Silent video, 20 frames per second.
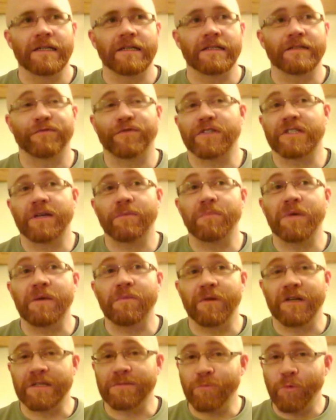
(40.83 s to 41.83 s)
For some
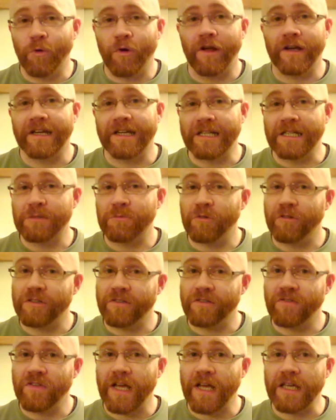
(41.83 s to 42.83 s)
people it's more like an
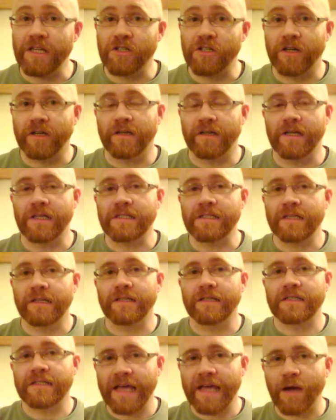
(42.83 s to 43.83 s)
experience of nature.
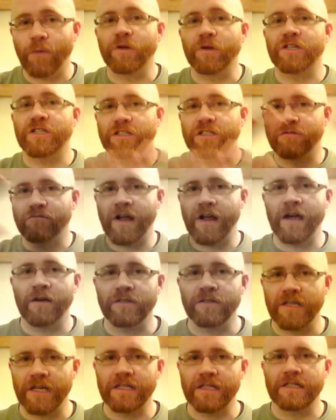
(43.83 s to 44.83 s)
It's that which
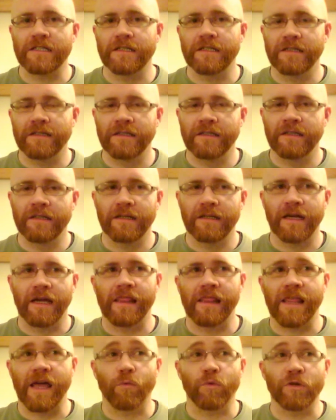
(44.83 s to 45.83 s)
surrounds us
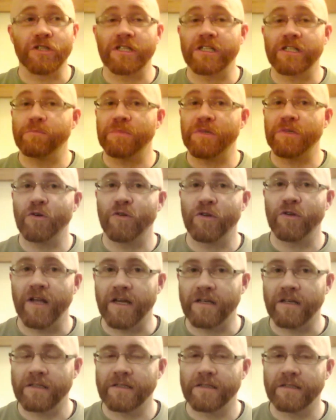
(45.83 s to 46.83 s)
and that which is beyond
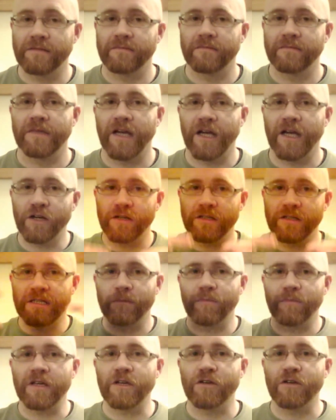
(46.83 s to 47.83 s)
us,
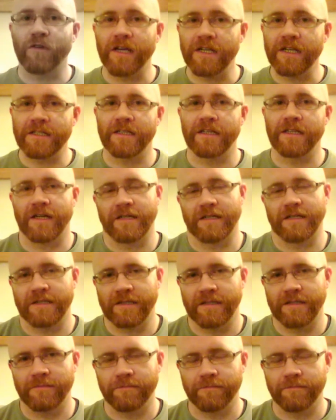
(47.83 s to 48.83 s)
something greater than us.